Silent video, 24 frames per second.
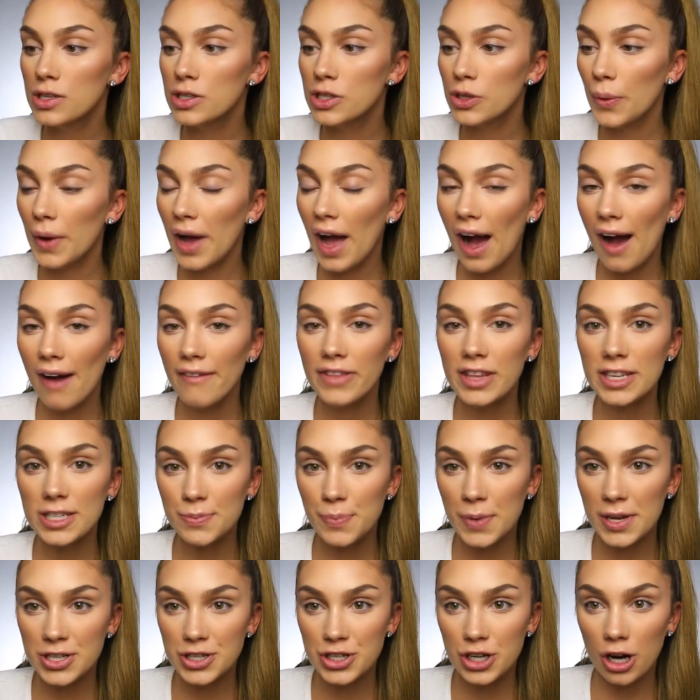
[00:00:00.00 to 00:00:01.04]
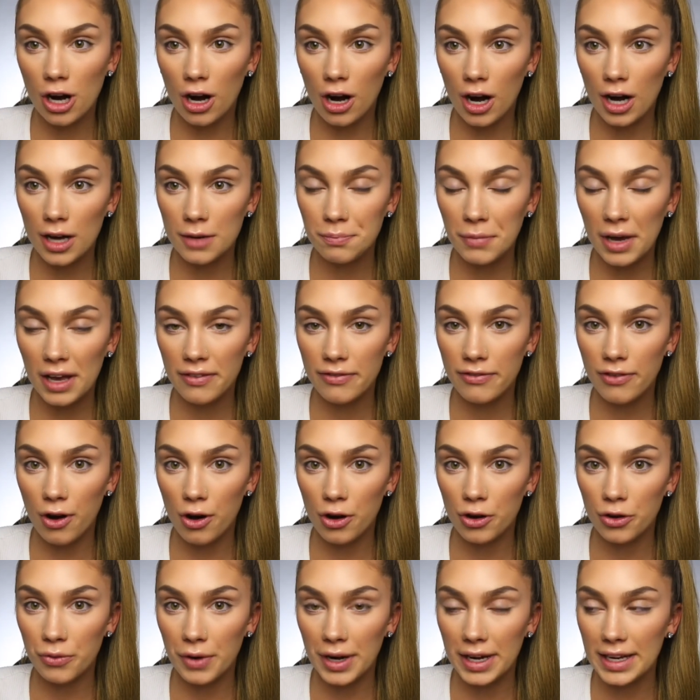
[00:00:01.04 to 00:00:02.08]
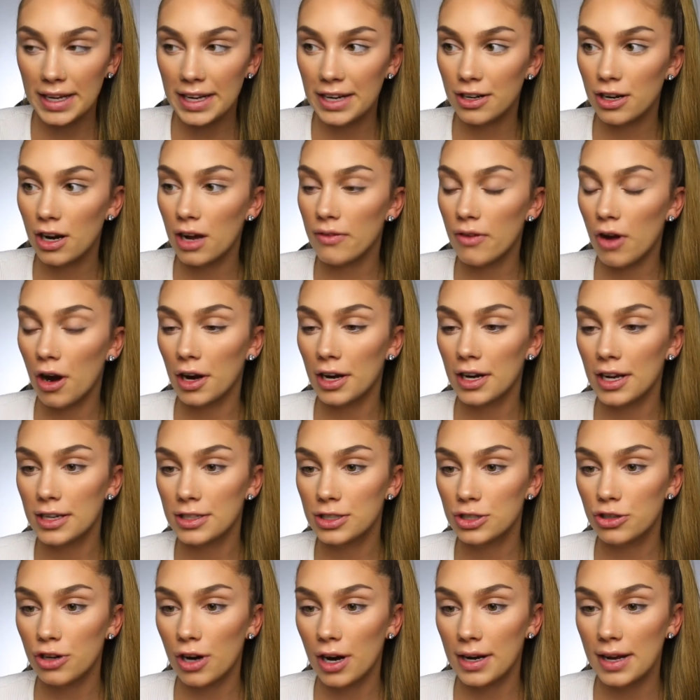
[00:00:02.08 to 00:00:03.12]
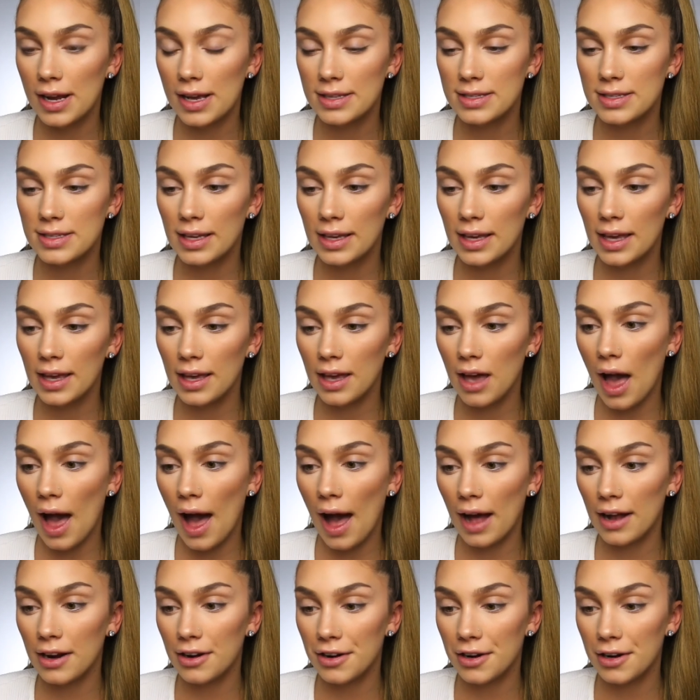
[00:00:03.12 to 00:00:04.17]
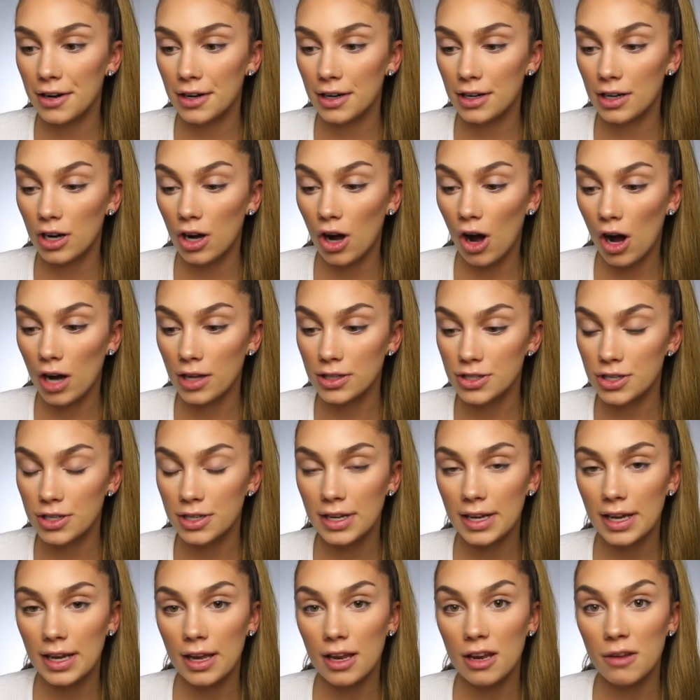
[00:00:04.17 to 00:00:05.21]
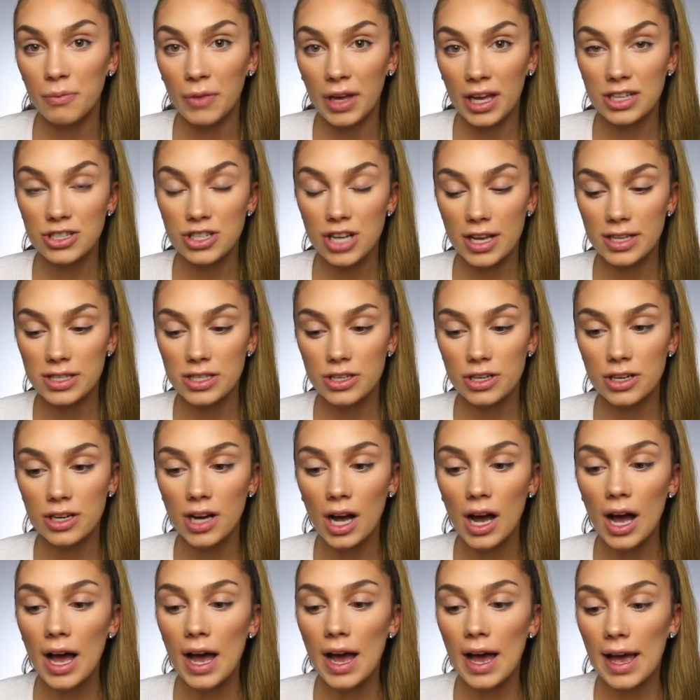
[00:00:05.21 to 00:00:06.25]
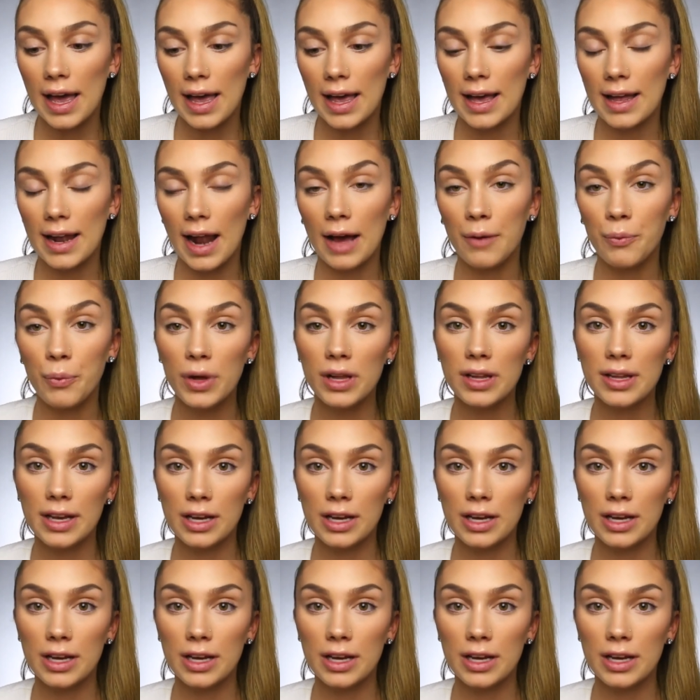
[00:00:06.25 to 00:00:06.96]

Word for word: So I have this picture on my phone right here of Ariana Grande singing at her concert in Manchester, and I will